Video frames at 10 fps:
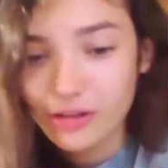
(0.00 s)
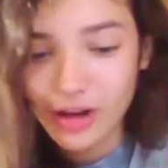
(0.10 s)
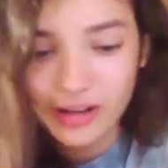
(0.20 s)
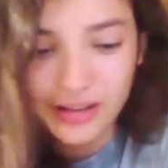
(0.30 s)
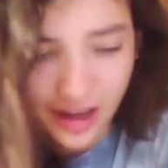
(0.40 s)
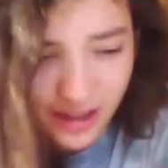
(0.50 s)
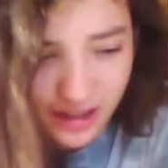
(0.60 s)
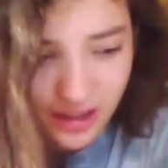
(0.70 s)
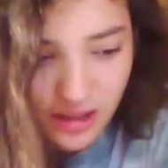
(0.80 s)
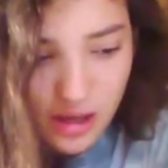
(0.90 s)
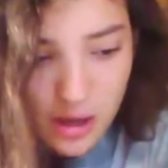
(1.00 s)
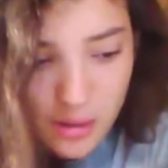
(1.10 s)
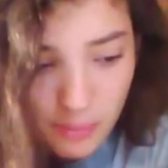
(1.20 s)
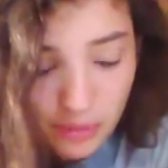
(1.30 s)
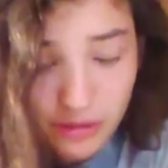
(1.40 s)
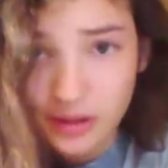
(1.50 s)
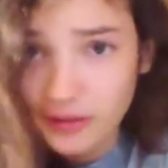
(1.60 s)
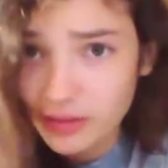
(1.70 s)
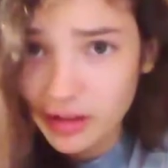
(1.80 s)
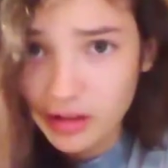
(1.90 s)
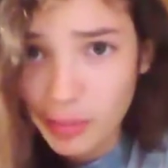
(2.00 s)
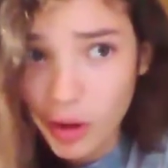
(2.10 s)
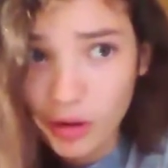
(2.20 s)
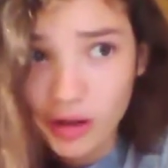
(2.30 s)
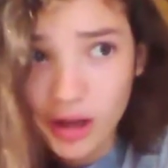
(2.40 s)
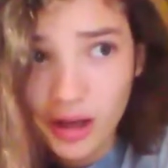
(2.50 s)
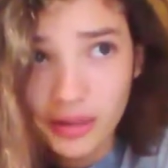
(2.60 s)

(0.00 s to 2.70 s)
They're not tiny, but they're definitely small.